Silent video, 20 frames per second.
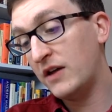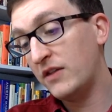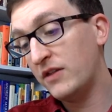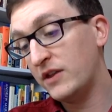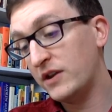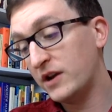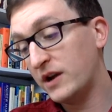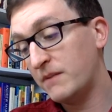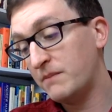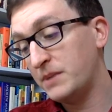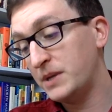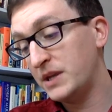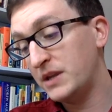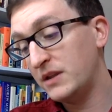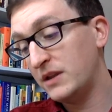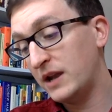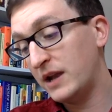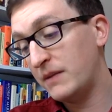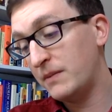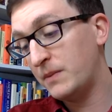that
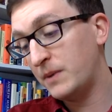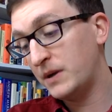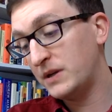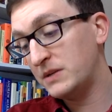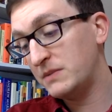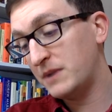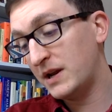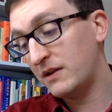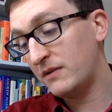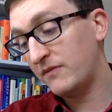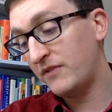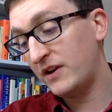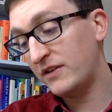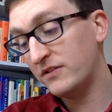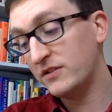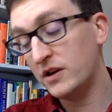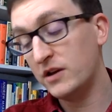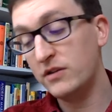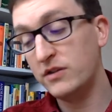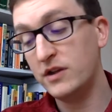accompany the Labour Party
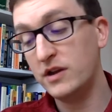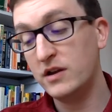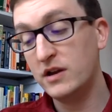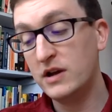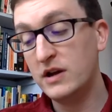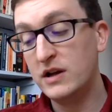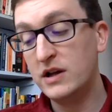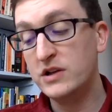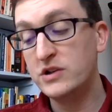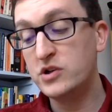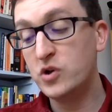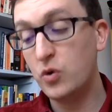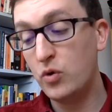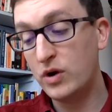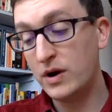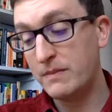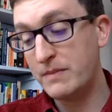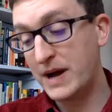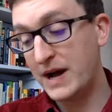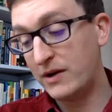manifesto that
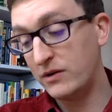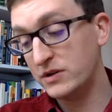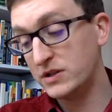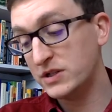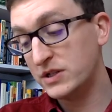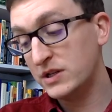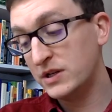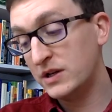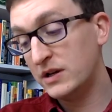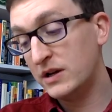talk about